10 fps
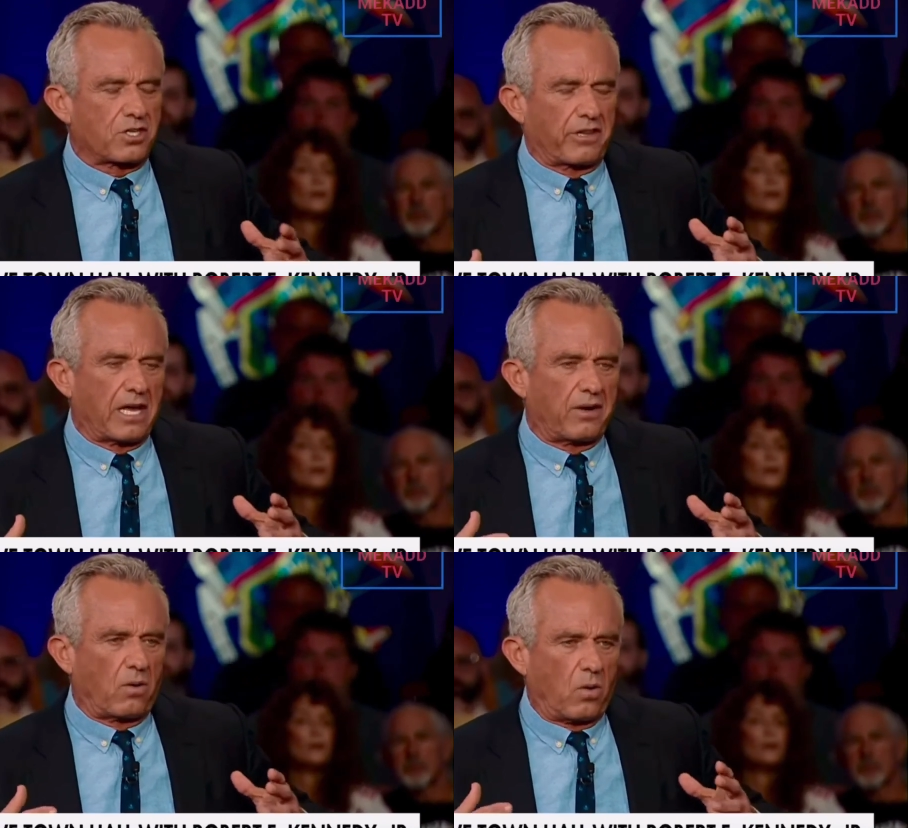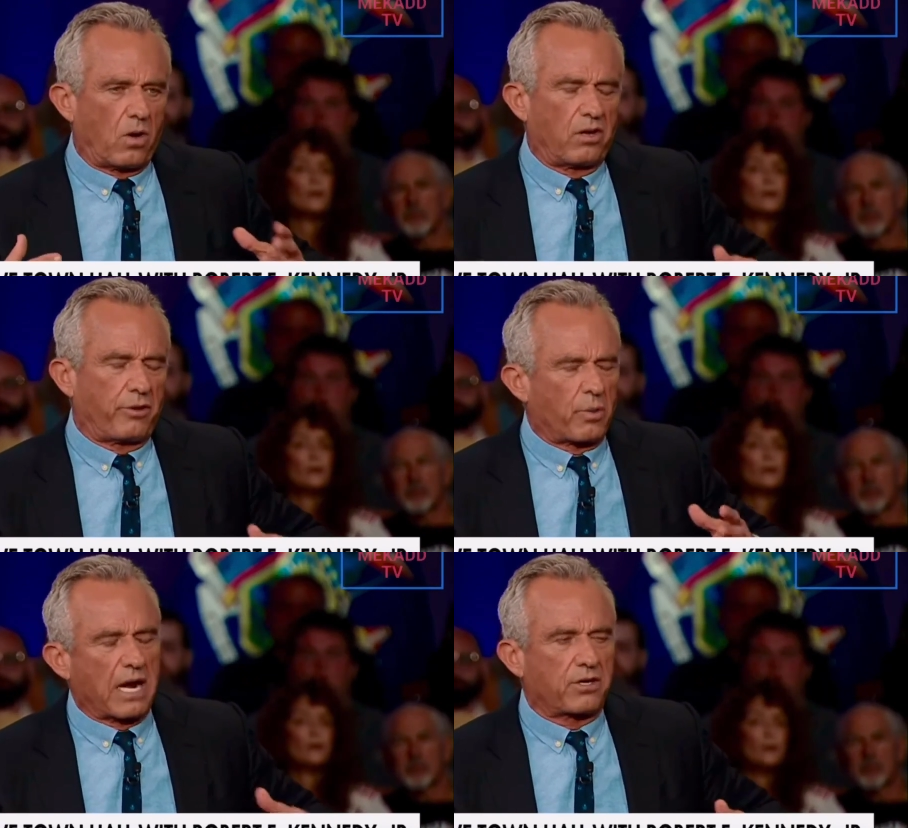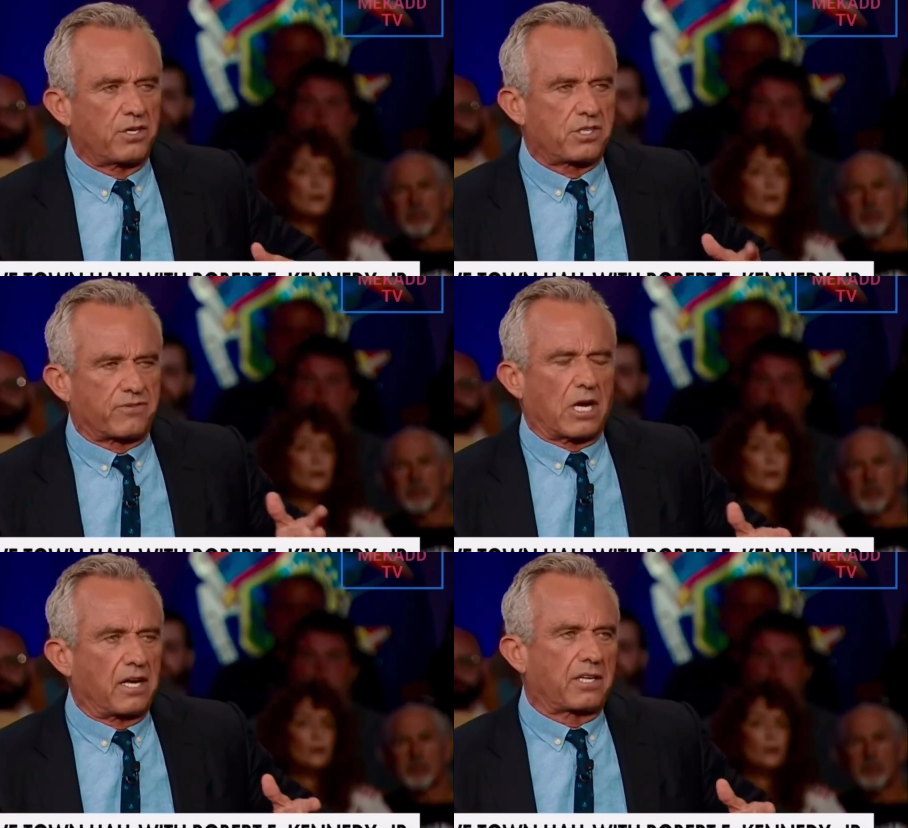Speaker 1: that all the records of
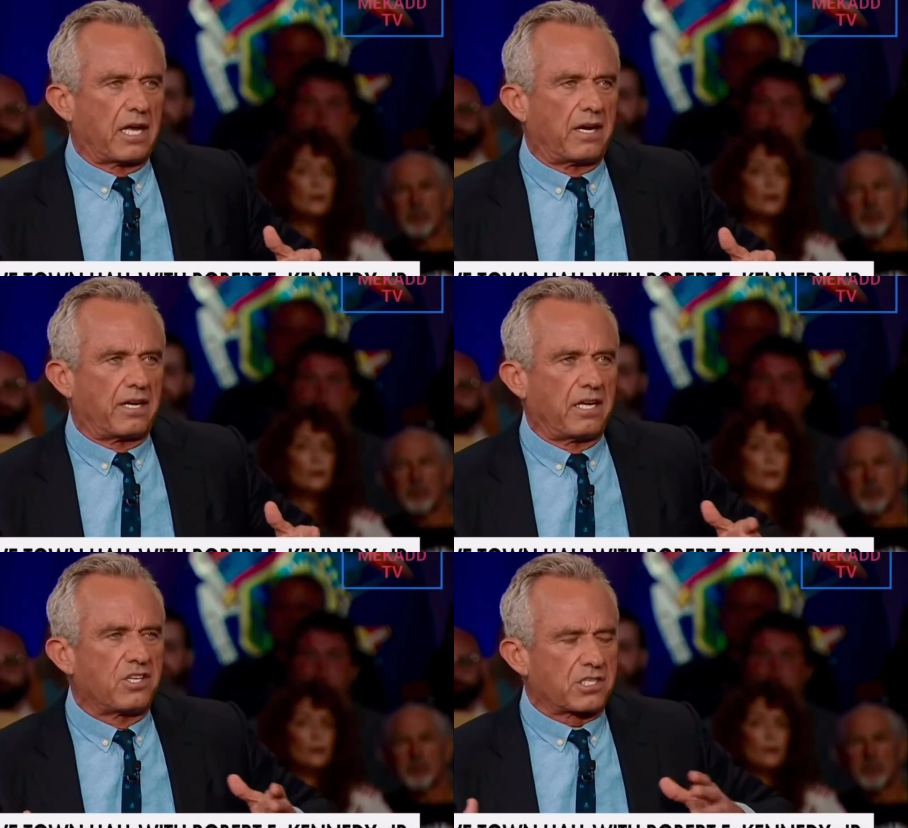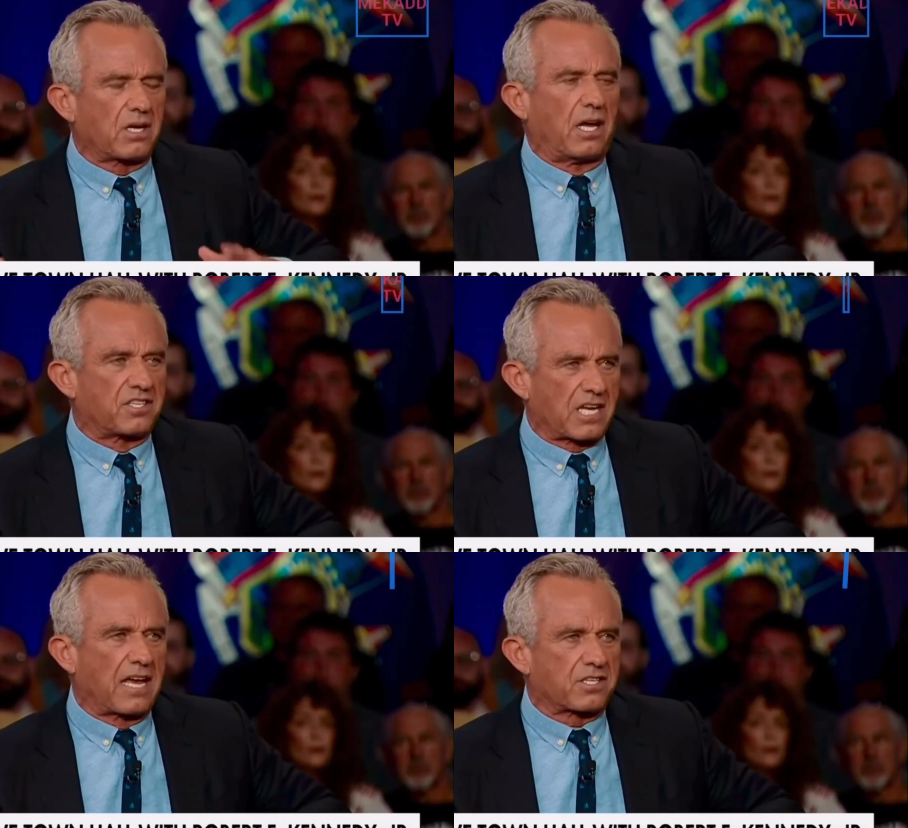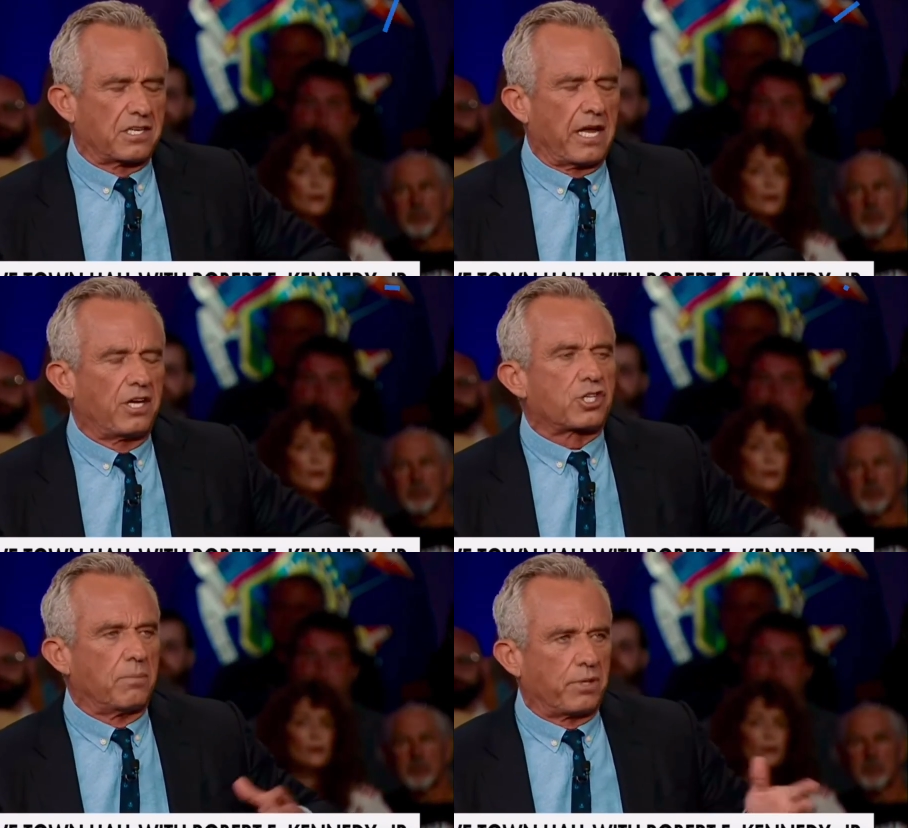John Kennedy's
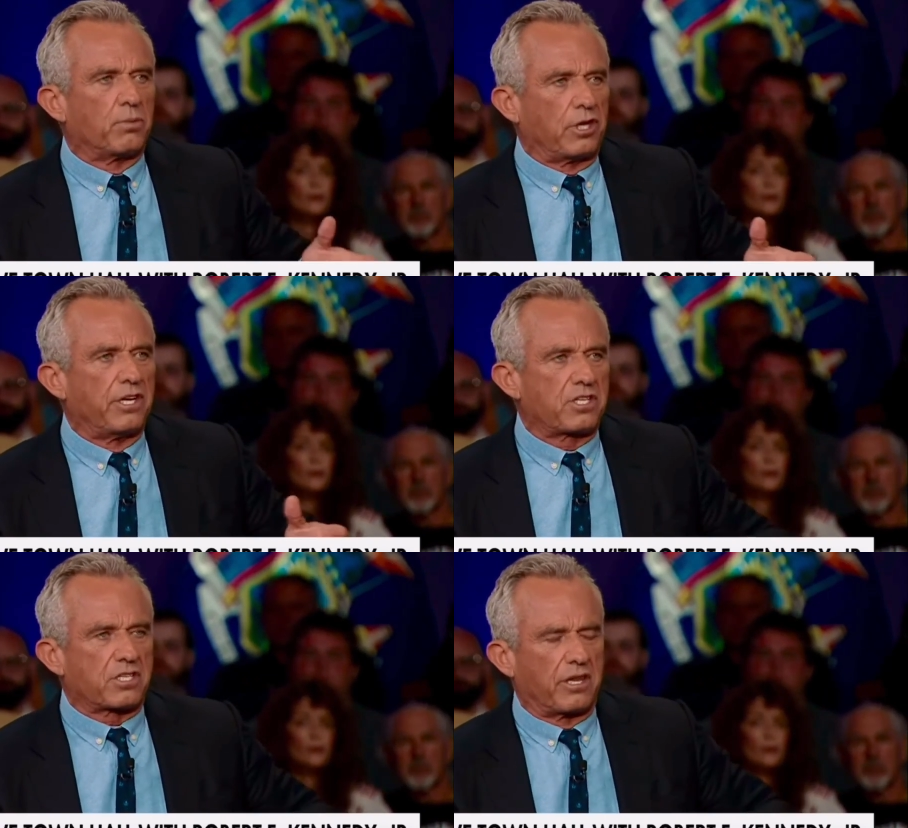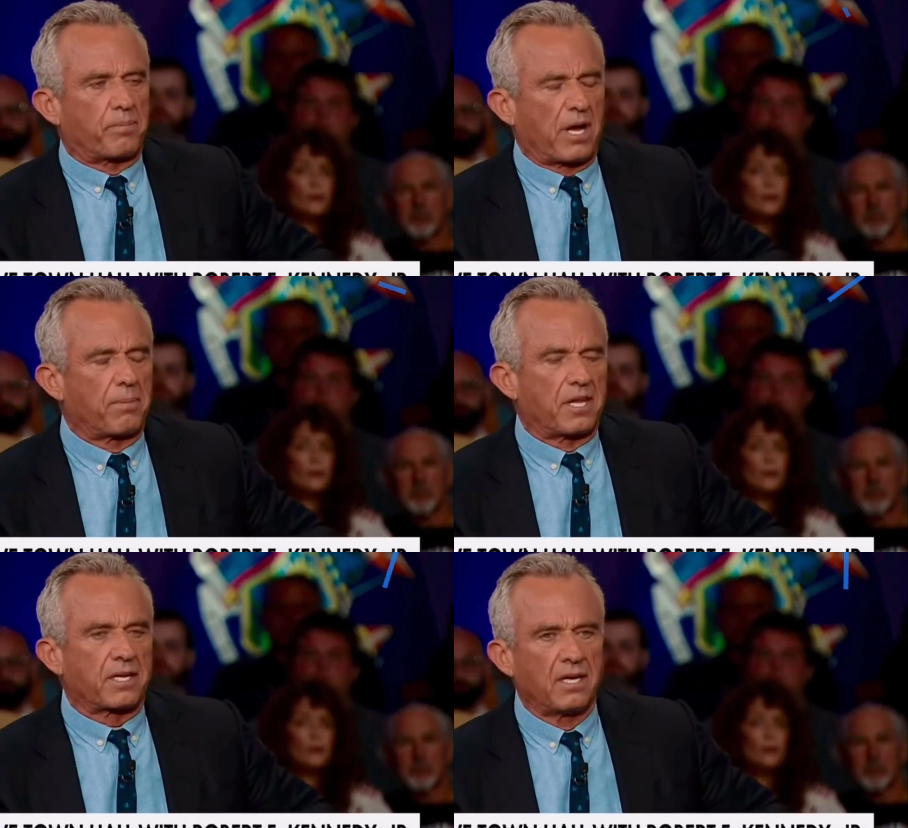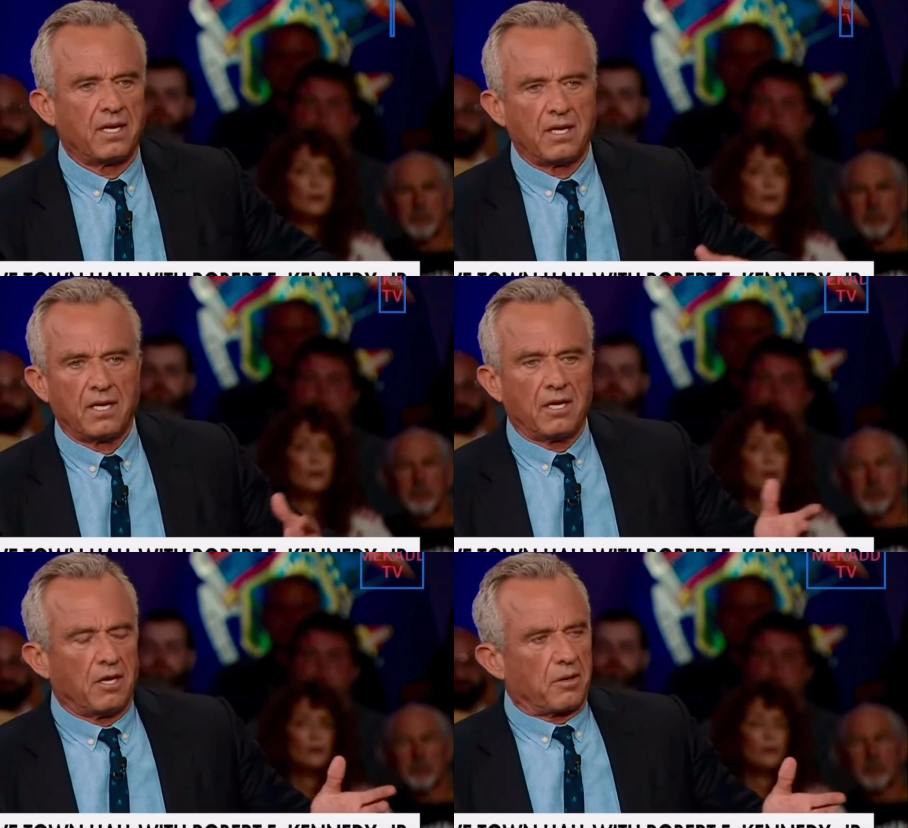assassination be released to the public
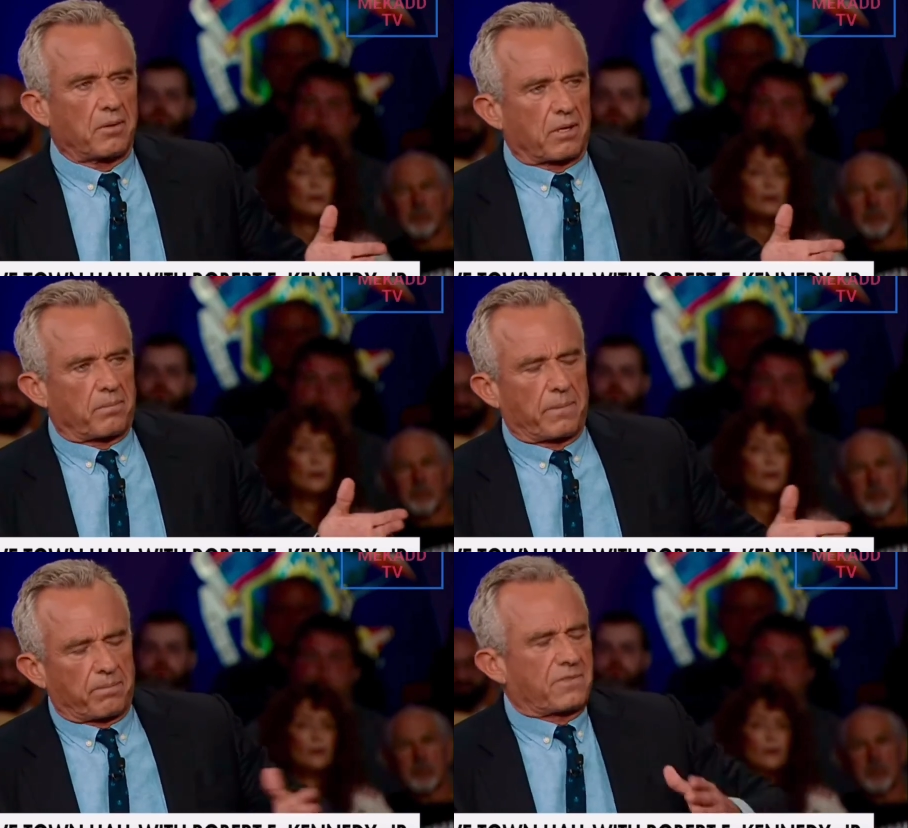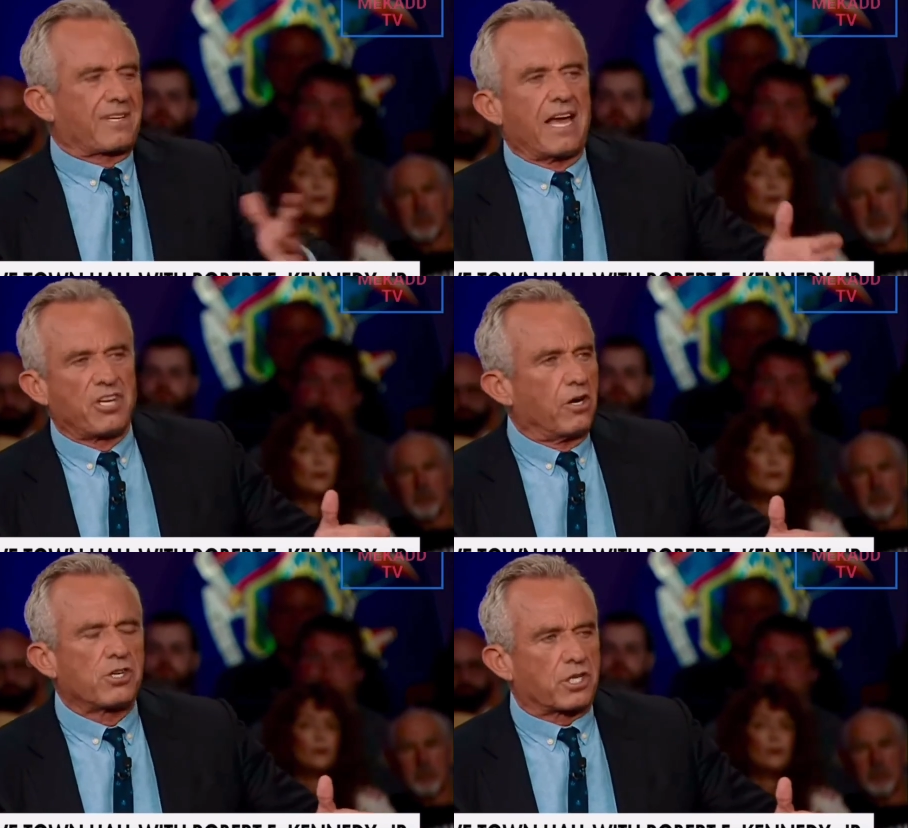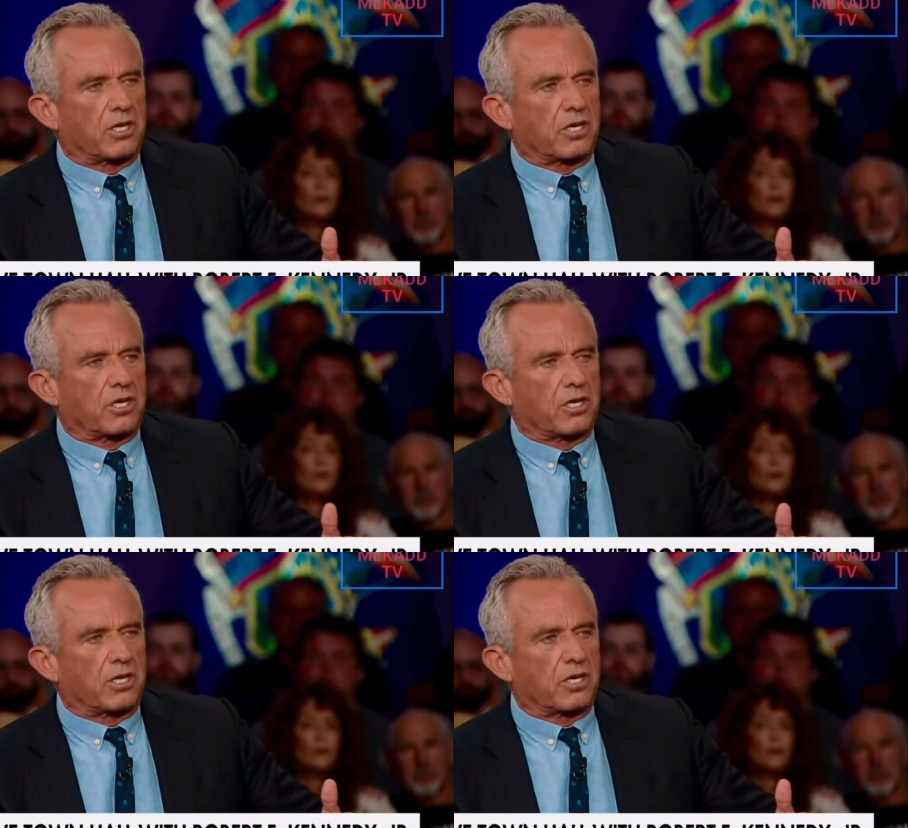10 years